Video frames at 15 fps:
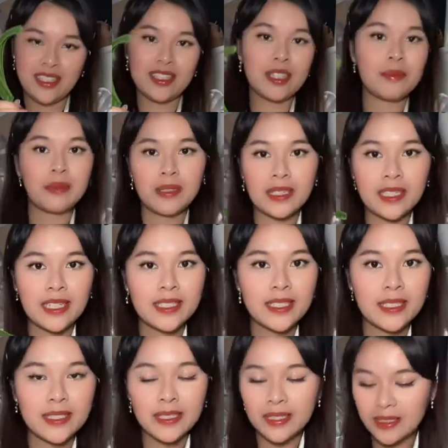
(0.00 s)
typically gets
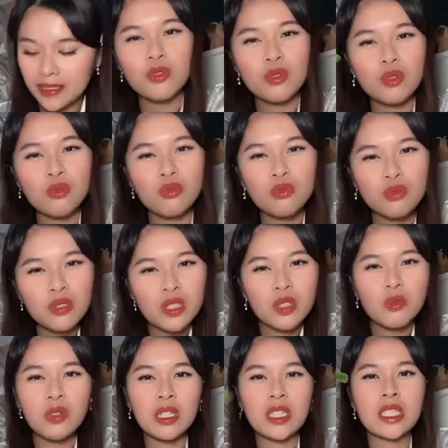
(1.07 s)
undone. So you really
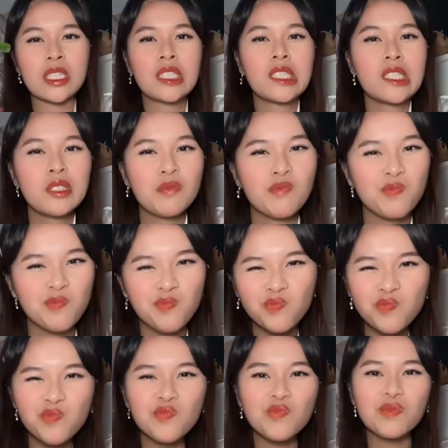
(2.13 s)
wanna,
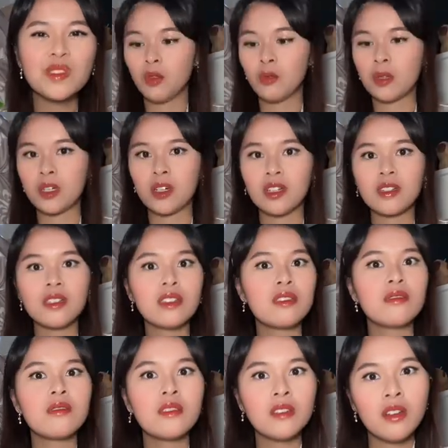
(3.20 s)
oh my god,
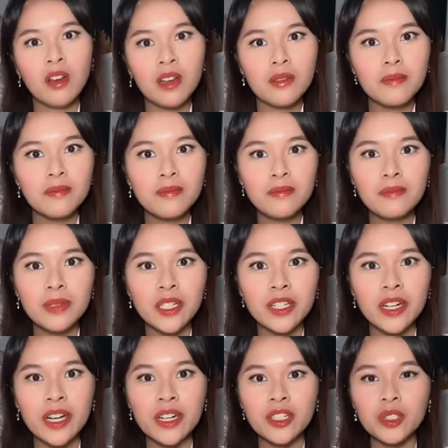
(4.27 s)
not bring your
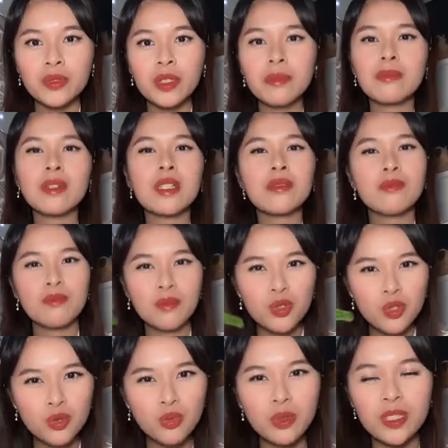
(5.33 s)
hair into it, but
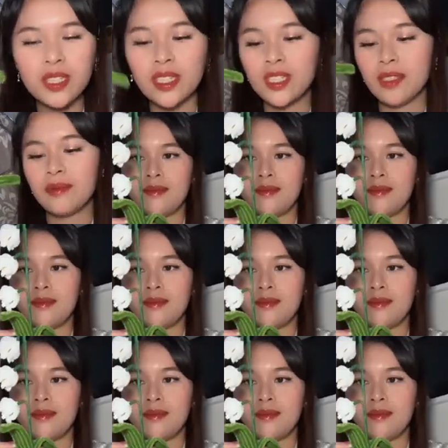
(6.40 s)
twist it.